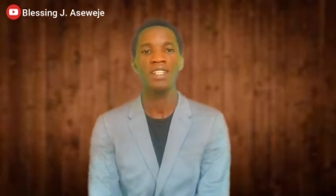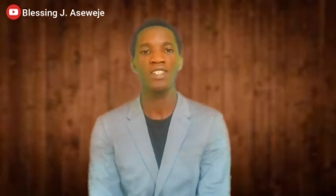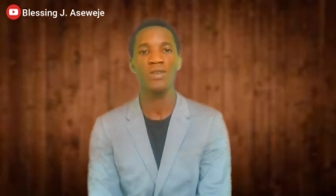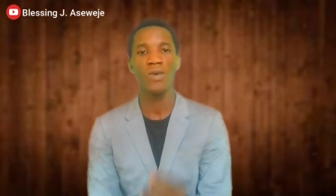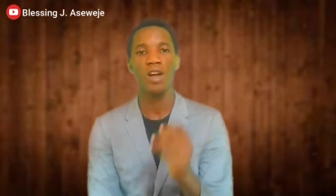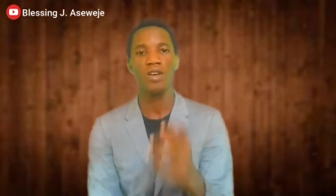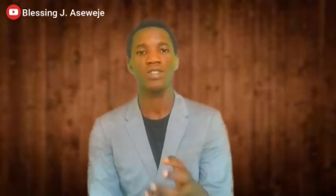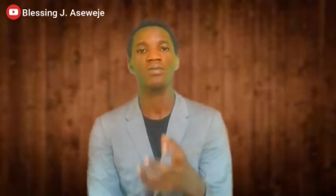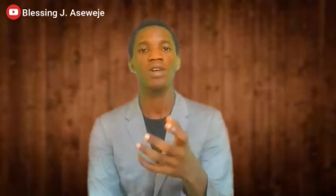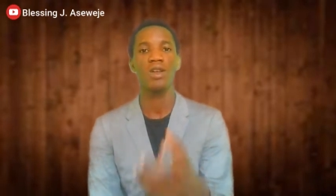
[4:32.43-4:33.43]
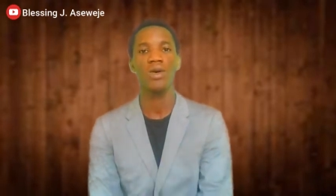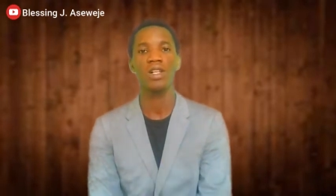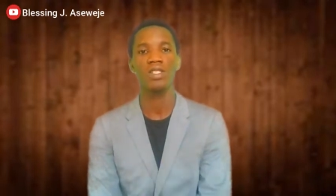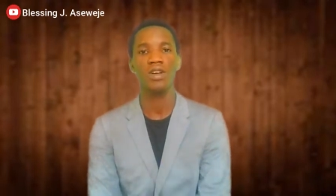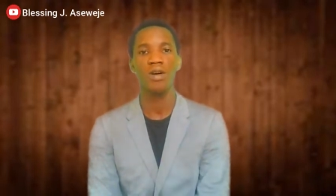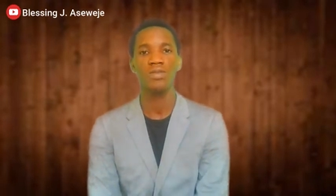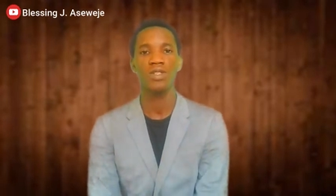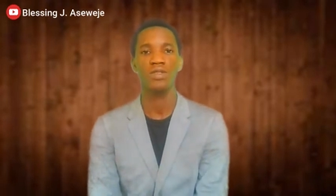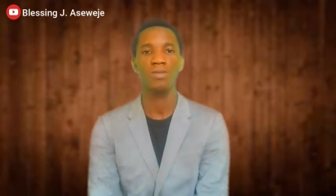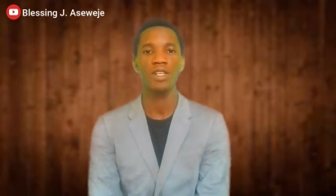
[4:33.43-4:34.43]
This is where customer loyalty comes
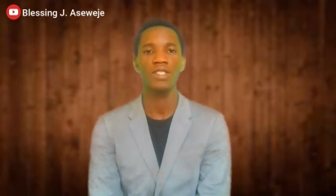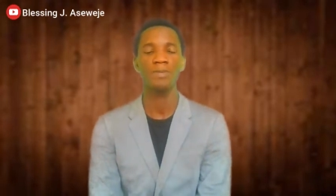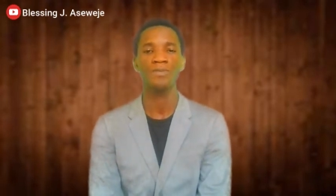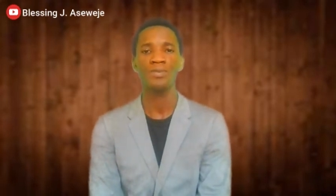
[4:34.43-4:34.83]
into place.